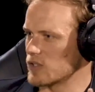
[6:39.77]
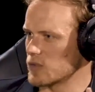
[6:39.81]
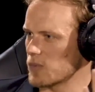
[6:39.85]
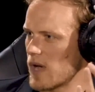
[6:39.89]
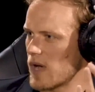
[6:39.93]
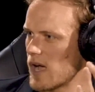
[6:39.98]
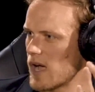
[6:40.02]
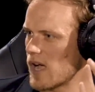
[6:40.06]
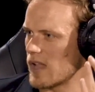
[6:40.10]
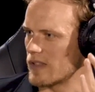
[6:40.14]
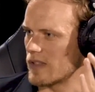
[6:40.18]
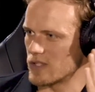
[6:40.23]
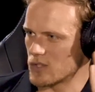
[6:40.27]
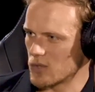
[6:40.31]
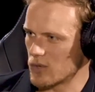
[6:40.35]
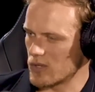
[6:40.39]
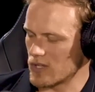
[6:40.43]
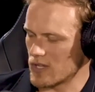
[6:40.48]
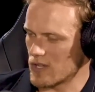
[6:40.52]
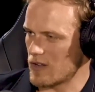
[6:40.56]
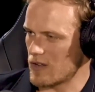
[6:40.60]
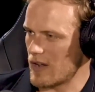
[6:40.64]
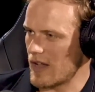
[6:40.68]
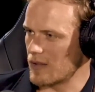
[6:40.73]
as well. And there's all these
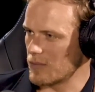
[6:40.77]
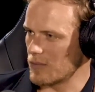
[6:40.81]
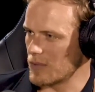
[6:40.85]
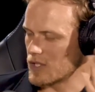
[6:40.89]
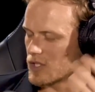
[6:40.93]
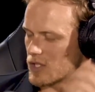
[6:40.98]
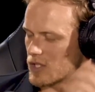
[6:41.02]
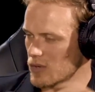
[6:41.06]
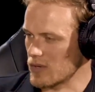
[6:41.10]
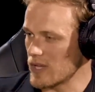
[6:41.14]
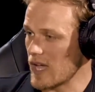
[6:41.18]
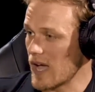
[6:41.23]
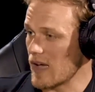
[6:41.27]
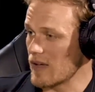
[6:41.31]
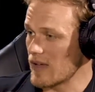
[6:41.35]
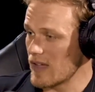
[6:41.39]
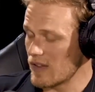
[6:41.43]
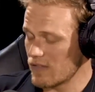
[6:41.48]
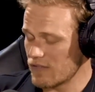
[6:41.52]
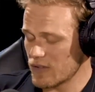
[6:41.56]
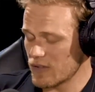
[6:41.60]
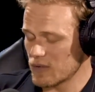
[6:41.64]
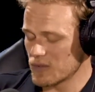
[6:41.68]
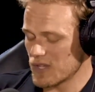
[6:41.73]
other elements. So yeah,
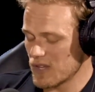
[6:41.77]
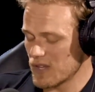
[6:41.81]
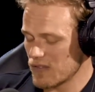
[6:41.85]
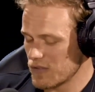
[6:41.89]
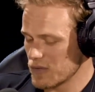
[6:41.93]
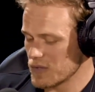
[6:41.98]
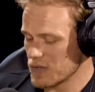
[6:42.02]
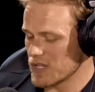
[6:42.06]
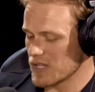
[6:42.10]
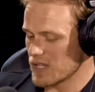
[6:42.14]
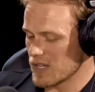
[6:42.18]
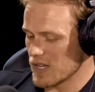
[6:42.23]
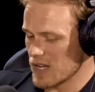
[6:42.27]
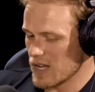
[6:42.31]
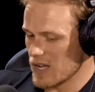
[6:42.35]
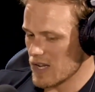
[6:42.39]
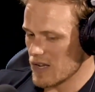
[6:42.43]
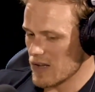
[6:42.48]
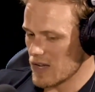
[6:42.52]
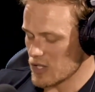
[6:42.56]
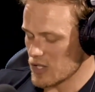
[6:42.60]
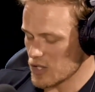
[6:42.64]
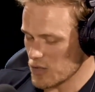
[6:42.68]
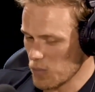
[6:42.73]
it feels like
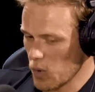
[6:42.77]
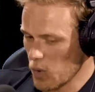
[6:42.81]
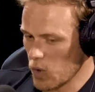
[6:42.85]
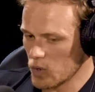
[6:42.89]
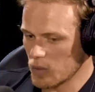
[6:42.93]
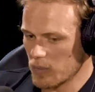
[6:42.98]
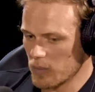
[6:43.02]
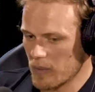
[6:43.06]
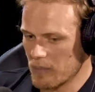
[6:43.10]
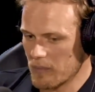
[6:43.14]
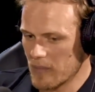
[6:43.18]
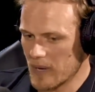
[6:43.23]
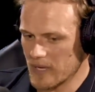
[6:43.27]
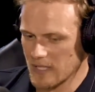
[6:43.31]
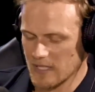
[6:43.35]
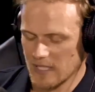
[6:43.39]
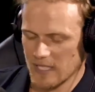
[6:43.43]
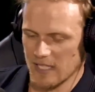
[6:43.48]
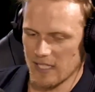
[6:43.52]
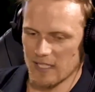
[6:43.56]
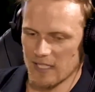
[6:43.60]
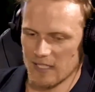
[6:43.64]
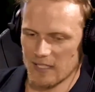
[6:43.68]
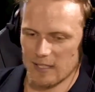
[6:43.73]
a small but
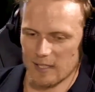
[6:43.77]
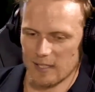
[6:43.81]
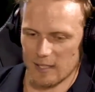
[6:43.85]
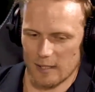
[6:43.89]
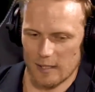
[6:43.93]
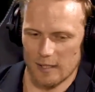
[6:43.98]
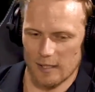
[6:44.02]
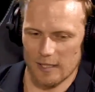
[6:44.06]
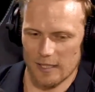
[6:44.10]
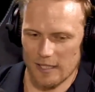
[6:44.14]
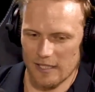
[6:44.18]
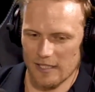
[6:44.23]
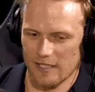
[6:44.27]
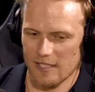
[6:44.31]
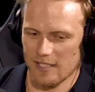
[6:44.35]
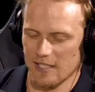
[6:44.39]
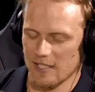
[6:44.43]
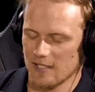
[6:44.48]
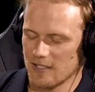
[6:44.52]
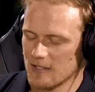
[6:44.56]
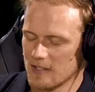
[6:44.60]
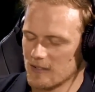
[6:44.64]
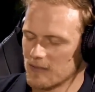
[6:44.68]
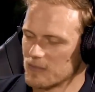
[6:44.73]
mighty
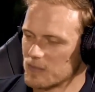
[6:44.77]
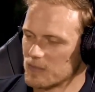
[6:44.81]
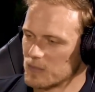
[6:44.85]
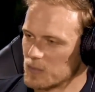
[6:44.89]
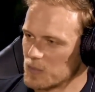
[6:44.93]
season.